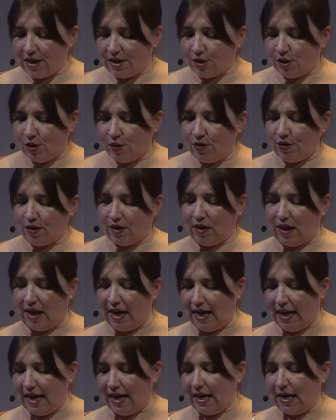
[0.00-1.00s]
to the
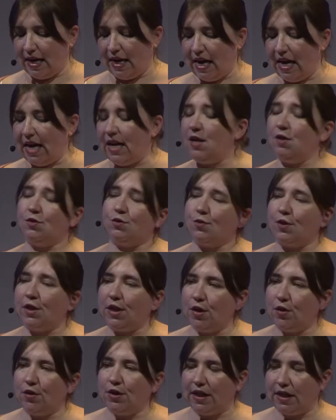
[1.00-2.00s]
client and is
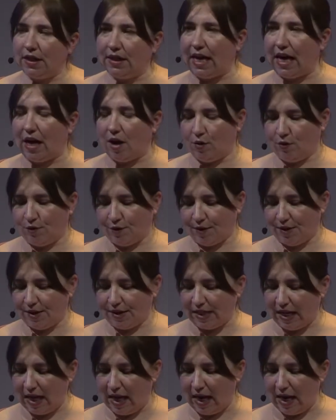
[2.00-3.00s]
really only allowed for the
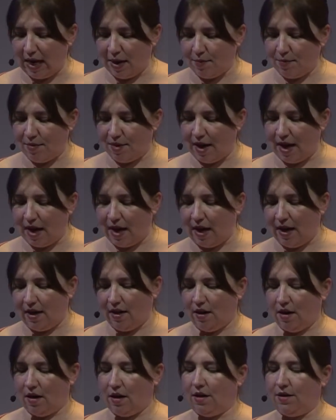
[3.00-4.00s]
time that
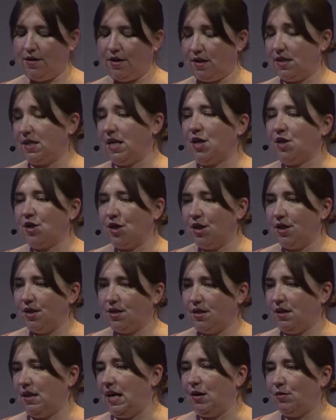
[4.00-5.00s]
uh, the session is
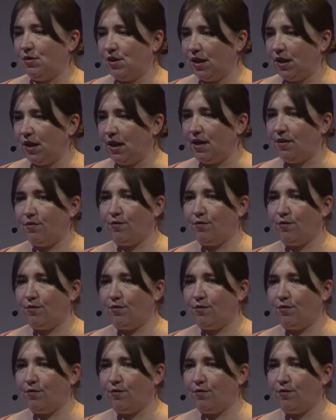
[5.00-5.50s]
allowed to live,